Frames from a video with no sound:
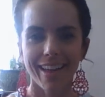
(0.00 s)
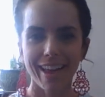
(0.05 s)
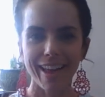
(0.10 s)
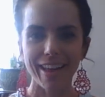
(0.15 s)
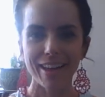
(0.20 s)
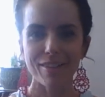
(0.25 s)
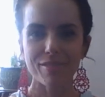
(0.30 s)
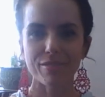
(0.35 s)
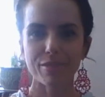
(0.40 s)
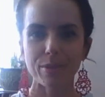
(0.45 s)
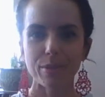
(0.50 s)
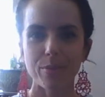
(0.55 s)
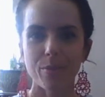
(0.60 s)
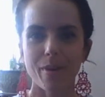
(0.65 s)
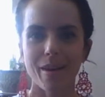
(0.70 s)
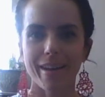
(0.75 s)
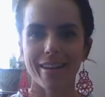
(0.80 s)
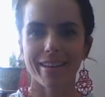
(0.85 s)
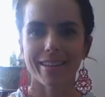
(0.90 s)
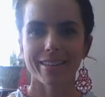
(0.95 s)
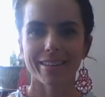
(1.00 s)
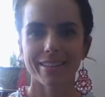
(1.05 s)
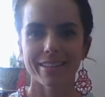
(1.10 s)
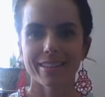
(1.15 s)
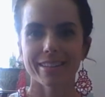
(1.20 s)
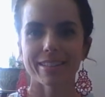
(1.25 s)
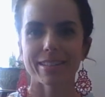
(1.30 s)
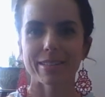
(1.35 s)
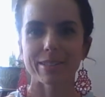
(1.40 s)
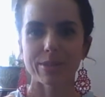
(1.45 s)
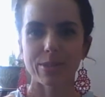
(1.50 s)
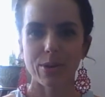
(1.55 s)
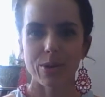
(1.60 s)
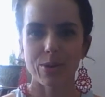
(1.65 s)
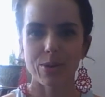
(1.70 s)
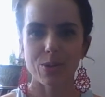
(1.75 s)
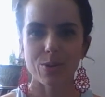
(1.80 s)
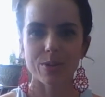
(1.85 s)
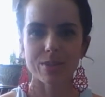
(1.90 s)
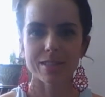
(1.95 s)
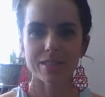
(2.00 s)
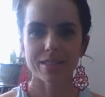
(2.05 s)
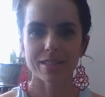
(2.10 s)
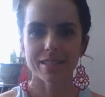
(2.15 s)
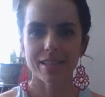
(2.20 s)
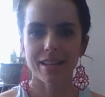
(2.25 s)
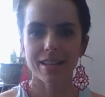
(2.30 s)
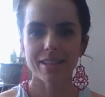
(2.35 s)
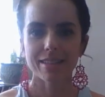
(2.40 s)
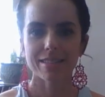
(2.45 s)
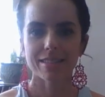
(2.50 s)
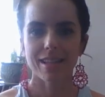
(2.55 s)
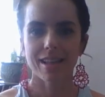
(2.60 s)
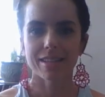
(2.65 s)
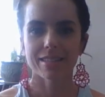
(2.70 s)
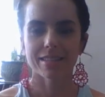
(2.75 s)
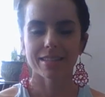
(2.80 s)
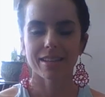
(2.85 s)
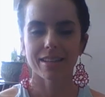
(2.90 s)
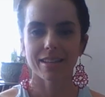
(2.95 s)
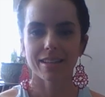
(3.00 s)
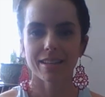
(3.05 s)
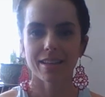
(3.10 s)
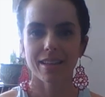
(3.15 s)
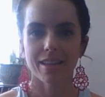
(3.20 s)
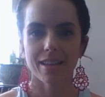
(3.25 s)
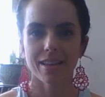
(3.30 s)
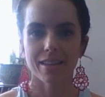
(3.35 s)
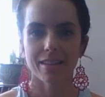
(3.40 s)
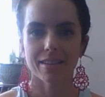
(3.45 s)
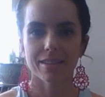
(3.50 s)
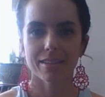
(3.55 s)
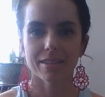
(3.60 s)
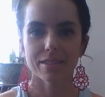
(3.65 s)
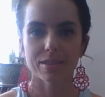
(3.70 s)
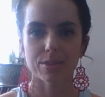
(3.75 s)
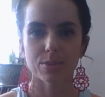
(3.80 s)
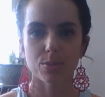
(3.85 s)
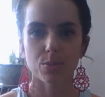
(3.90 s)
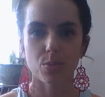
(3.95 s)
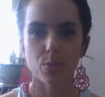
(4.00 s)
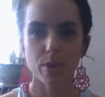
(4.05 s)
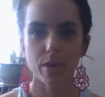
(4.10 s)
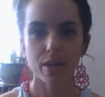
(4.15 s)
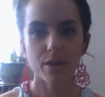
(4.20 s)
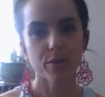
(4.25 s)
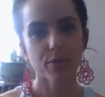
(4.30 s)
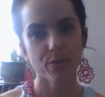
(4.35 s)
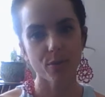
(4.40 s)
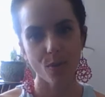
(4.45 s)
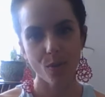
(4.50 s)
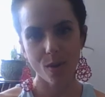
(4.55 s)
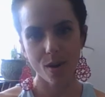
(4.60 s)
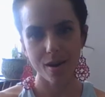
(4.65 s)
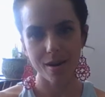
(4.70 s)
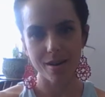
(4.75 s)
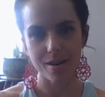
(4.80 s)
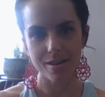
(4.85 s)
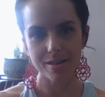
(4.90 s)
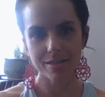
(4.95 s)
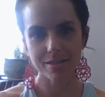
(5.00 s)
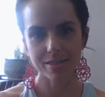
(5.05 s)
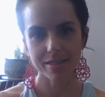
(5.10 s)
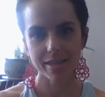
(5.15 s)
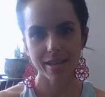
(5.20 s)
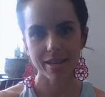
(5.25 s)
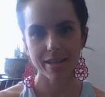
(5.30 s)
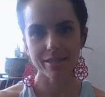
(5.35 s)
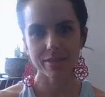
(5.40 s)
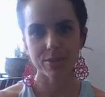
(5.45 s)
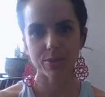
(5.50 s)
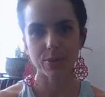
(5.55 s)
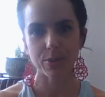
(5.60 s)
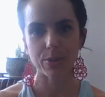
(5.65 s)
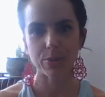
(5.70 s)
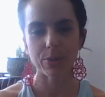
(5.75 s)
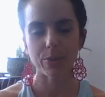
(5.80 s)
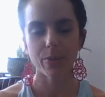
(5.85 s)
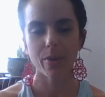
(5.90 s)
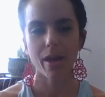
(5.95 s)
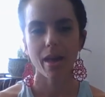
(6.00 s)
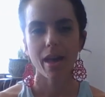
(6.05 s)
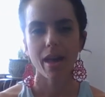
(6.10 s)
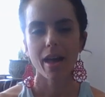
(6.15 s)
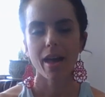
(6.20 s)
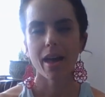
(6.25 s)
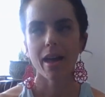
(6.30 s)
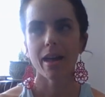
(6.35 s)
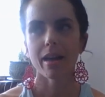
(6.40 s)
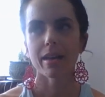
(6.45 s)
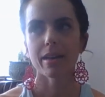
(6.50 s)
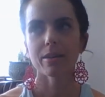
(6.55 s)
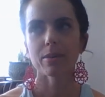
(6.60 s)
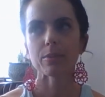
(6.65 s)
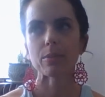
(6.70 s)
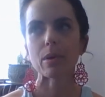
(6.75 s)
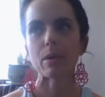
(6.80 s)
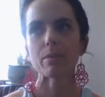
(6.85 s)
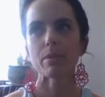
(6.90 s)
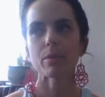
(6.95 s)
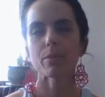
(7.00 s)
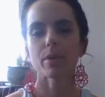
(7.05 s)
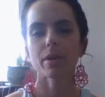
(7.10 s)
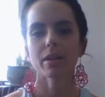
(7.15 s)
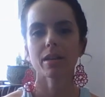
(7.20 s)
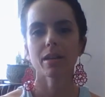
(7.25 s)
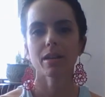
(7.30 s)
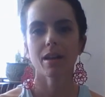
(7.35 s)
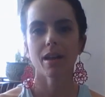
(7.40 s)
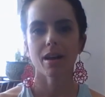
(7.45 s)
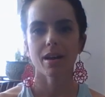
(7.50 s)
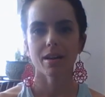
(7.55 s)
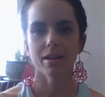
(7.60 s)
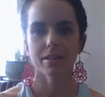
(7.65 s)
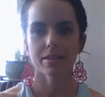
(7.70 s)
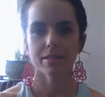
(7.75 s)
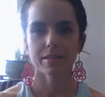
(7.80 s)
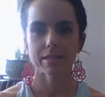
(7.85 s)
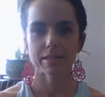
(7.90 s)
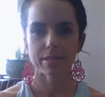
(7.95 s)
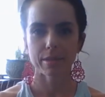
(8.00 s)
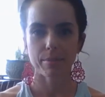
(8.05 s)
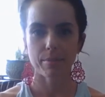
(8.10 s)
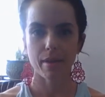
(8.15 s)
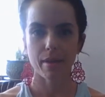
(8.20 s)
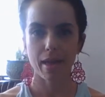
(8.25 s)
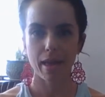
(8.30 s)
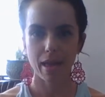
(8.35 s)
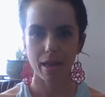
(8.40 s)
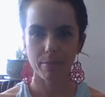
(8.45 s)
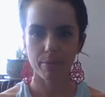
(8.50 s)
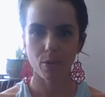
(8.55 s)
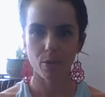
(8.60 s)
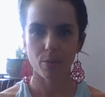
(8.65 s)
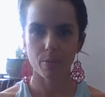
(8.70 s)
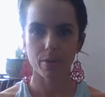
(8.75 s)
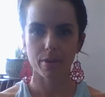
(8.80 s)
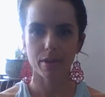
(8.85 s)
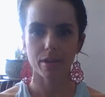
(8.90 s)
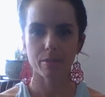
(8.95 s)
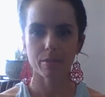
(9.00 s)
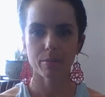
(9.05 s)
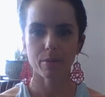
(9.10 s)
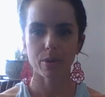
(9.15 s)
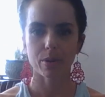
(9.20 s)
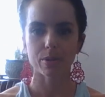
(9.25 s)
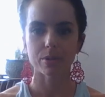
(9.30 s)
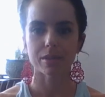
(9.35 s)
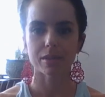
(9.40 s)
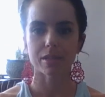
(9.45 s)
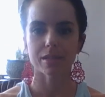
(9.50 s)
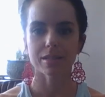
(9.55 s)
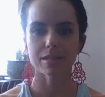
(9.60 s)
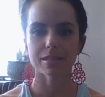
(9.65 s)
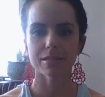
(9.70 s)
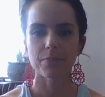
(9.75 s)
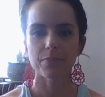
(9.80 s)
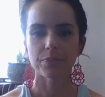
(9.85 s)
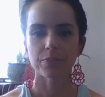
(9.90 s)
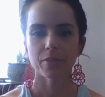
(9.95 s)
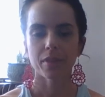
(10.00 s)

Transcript: Hi everyone. So today's lesson is week four, day two, and we'll be working on some hip opening poses.